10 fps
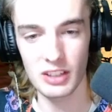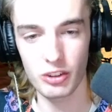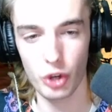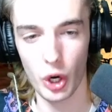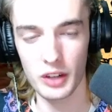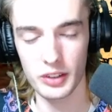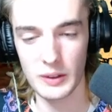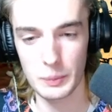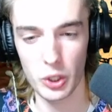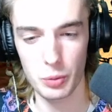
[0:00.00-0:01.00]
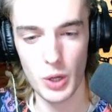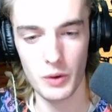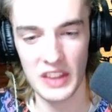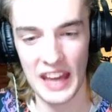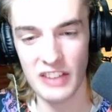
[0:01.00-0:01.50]
each turn doesn't have to push me over
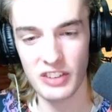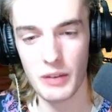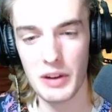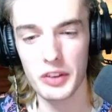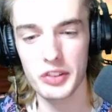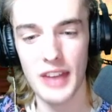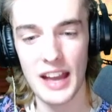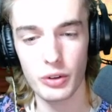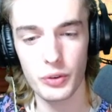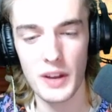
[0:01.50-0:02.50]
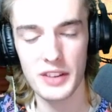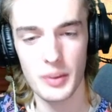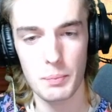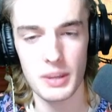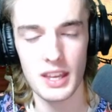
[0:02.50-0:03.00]
the edge, and I'd rather sacrifice the
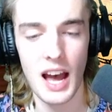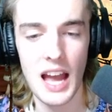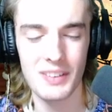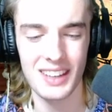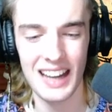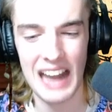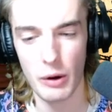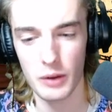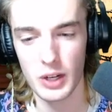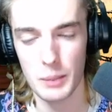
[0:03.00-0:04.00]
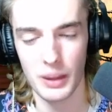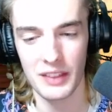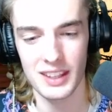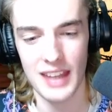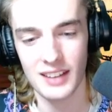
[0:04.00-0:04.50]
Beehive and get it out of here to play
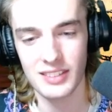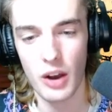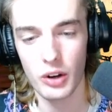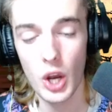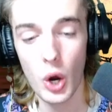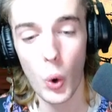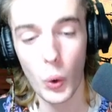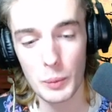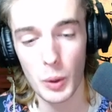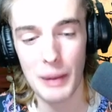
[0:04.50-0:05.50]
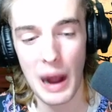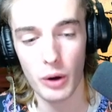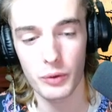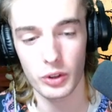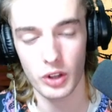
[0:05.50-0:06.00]
the Gek down or a more
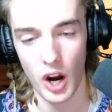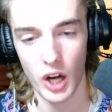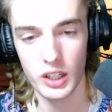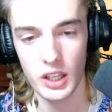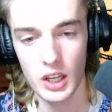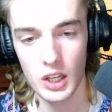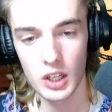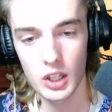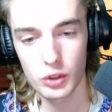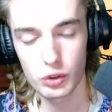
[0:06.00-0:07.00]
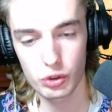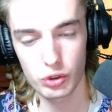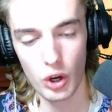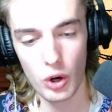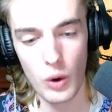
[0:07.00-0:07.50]
powerful card.
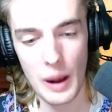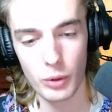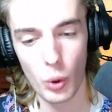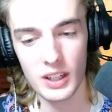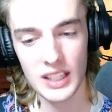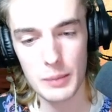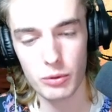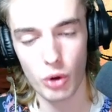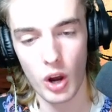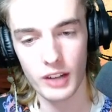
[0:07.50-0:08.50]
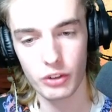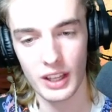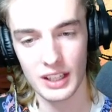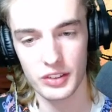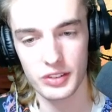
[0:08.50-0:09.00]
So I'm going to keep drawing till I
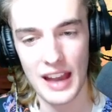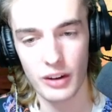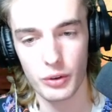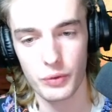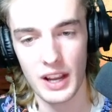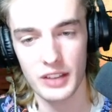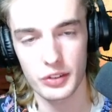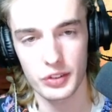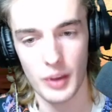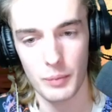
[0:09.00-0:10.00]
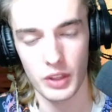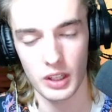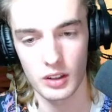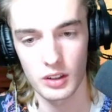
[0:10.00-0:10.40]
can sacrifice something.